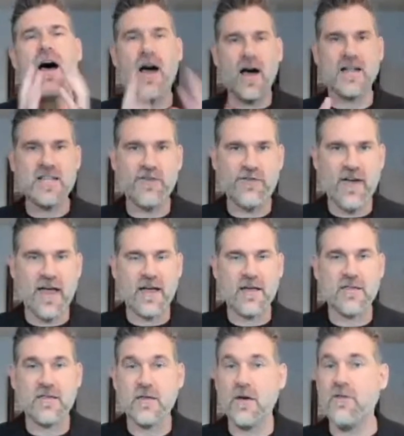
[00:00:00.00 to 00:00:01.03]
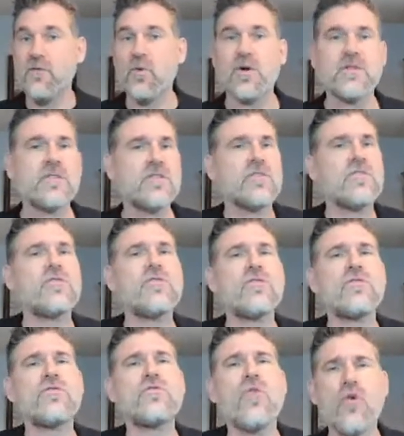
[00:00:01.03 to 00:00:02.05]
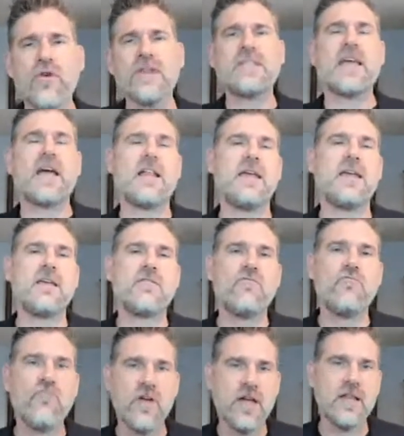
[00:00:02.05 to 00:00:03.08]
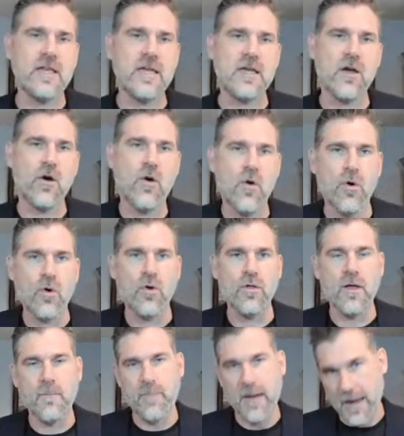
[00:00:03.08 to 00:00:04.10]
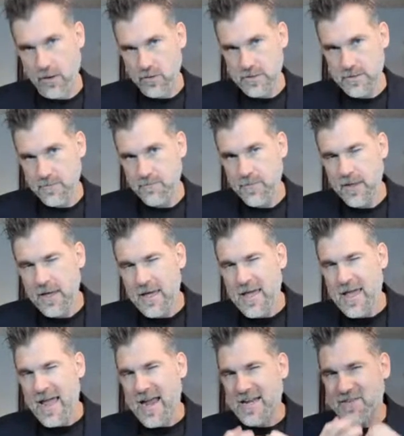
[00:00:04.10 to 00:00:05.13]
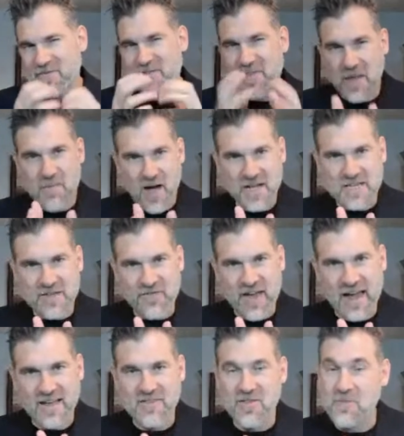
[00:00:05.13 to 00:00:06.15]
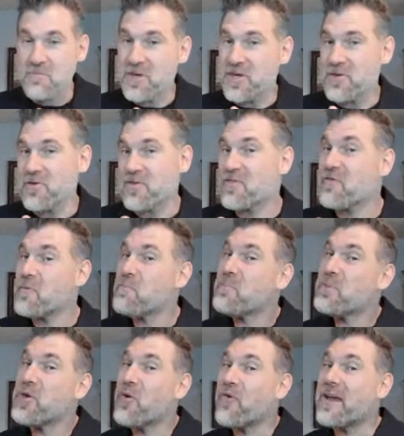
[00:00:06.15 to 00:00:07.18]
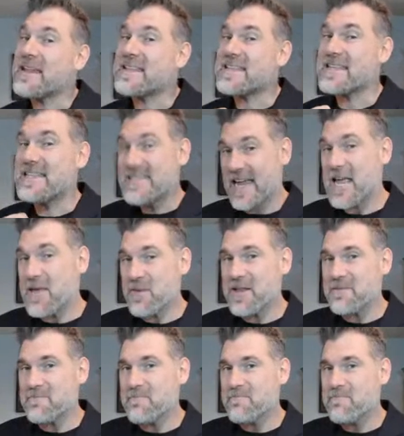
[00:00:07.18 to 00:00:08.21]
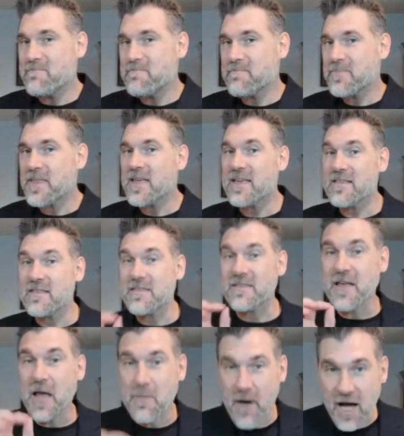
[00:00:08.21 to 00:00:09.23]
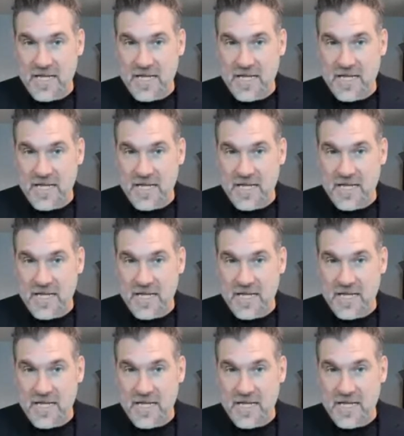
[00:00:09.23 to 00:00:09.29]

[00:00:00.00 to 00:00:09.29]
artifacts of what storytelling is really all about. And if some artifacts can be used for pure entertainment, some